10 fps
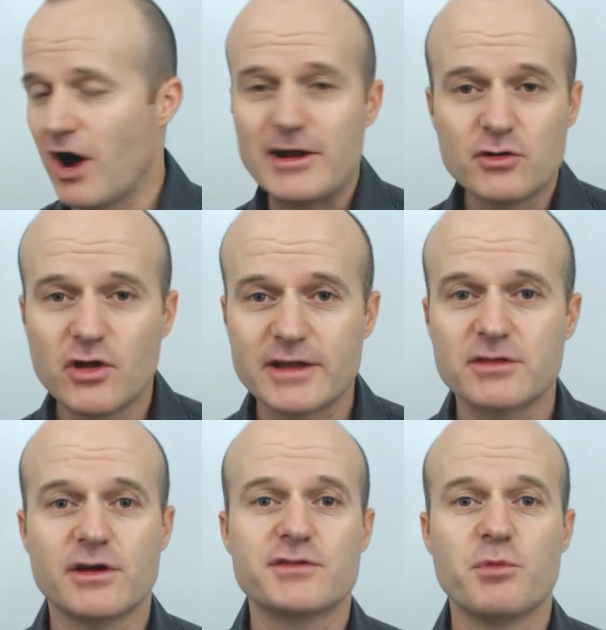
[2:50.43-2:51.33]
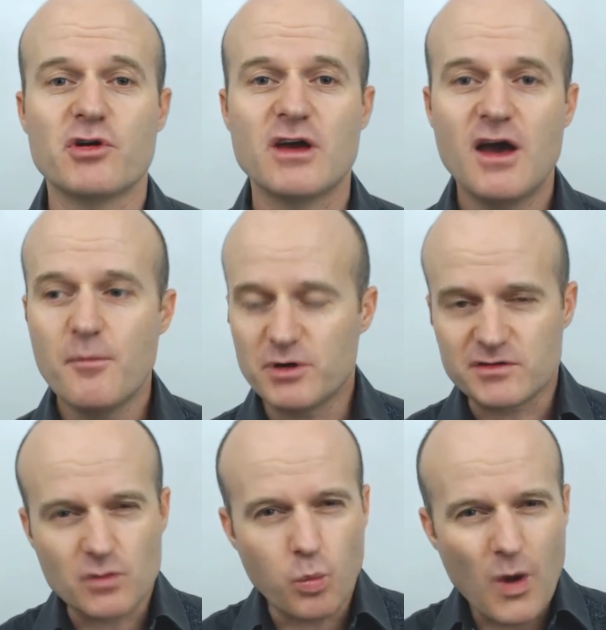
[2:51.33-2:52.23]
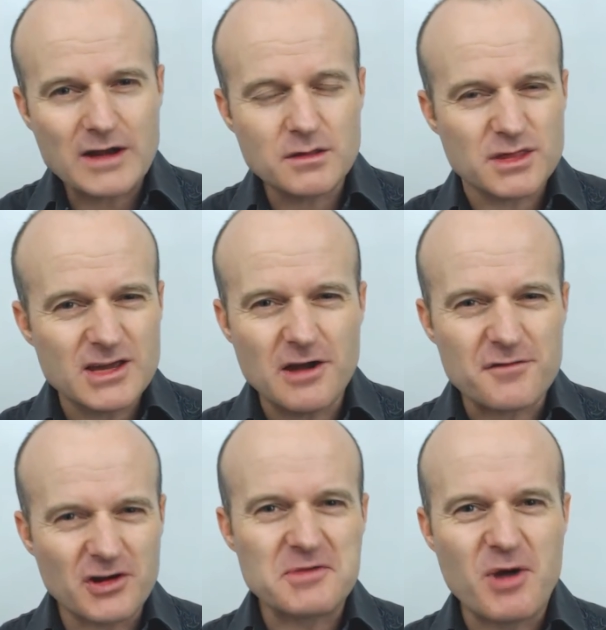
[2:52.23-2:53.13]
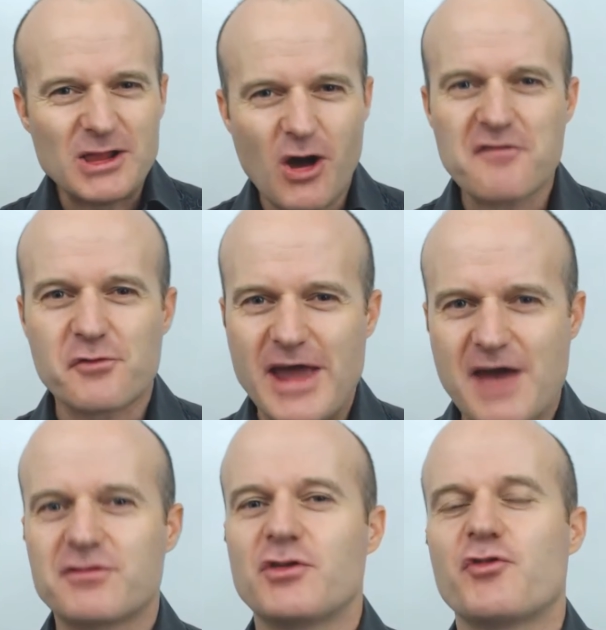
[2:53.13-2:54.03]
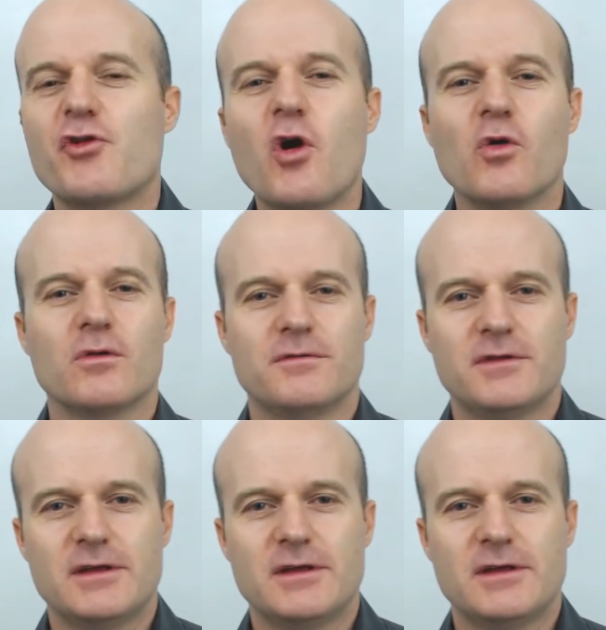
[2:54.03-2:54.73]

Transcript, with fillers: I don't like that I smoke, but it's the one thing I've got in my life where I have control.